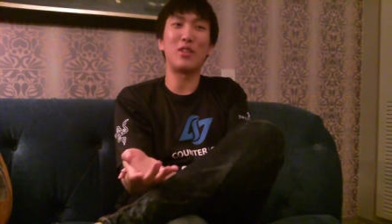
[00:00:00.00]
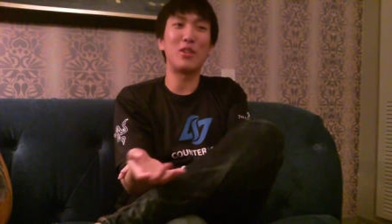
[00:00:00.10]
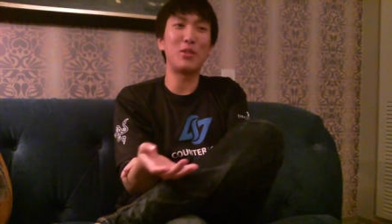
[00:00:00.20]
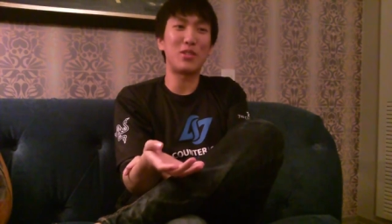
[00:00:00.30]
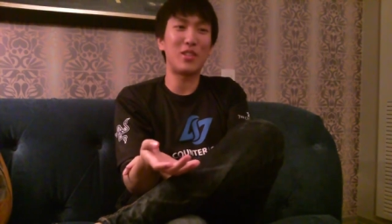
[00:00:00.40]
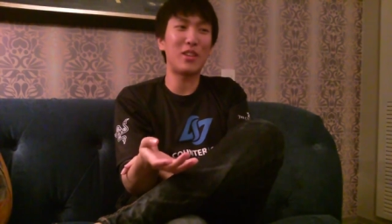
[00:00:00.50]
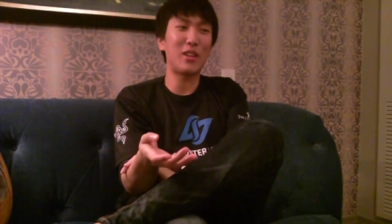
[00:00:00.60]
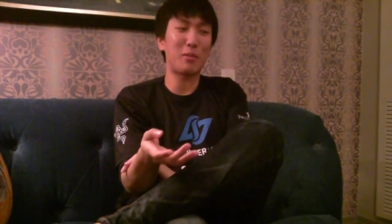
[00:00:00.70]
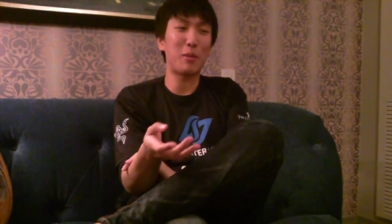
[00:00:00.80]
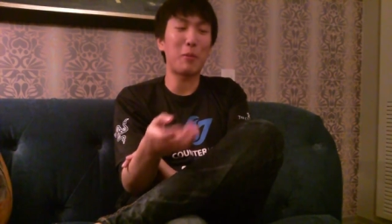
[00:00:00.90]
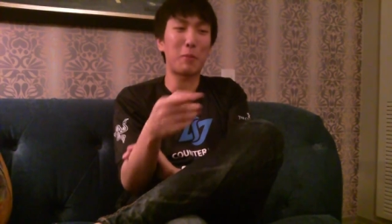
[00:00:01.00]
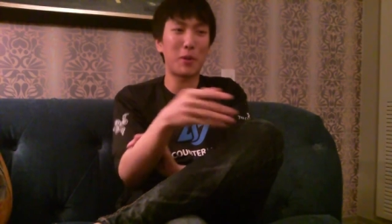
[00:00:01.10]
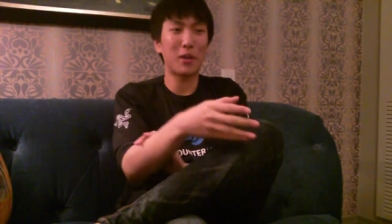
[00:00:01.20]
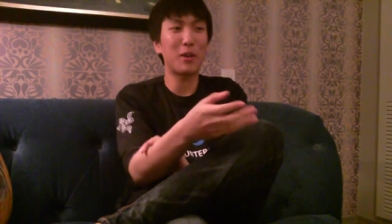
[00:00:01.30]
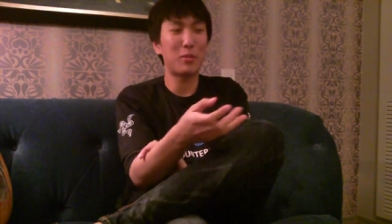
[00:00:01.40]
You don't see like people
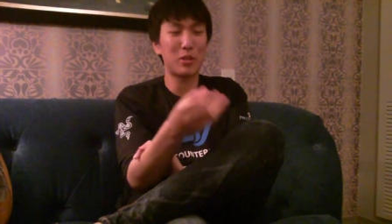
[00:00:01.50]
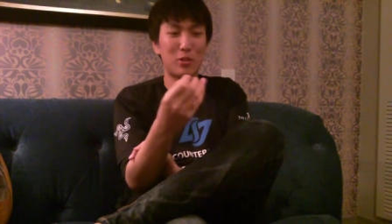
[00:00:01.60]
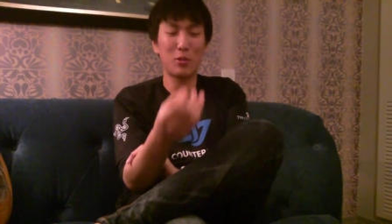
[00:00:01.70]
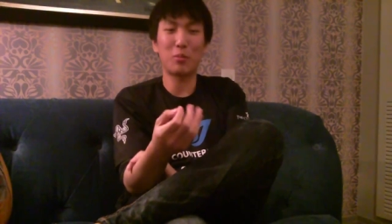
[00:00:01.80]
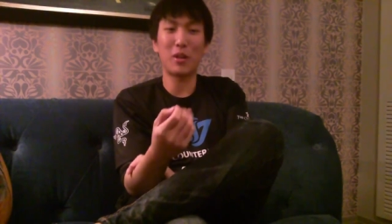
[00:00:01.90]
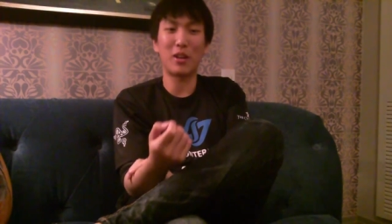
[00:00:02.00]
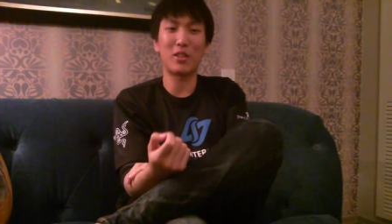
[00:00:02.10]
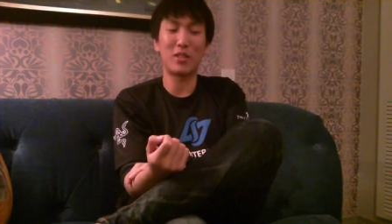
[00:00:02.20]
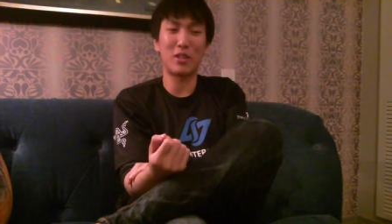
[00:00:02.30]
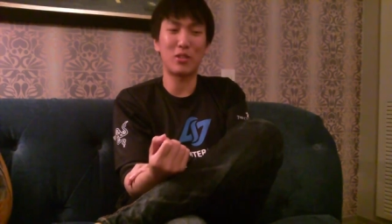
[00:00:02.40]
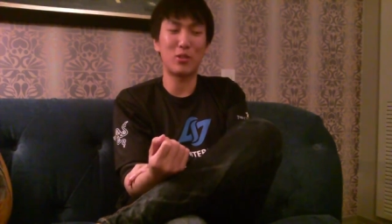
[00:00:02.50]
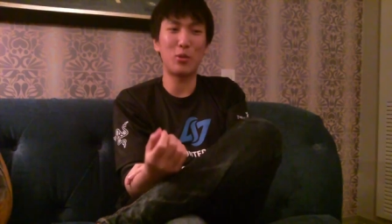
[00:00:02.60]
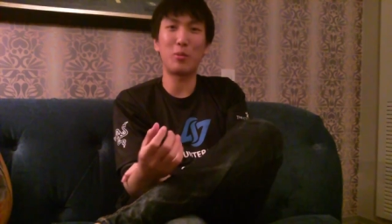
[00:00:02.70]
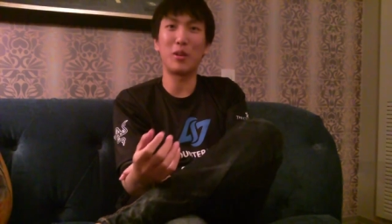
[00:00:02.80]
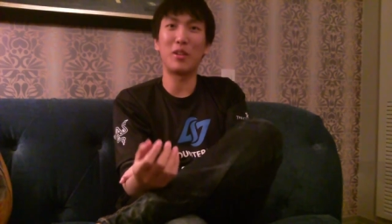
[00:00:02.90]
pick up these new players, and it's
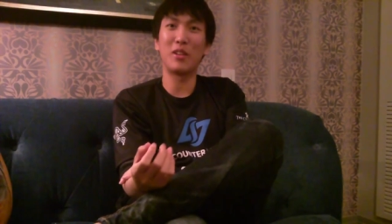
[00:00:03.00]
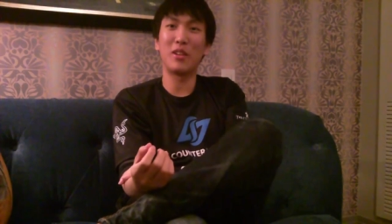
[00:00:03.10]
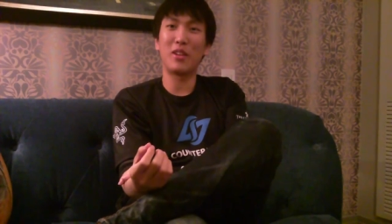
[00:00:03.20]
stupid.